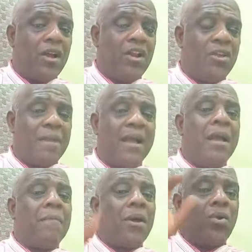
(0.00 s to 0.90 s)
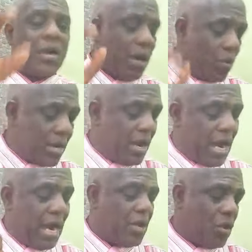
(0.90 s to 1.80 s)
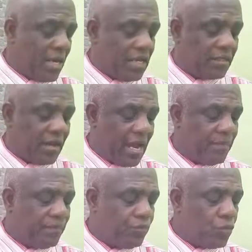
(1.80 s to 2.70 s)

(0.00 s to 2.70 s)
But look at how you are described.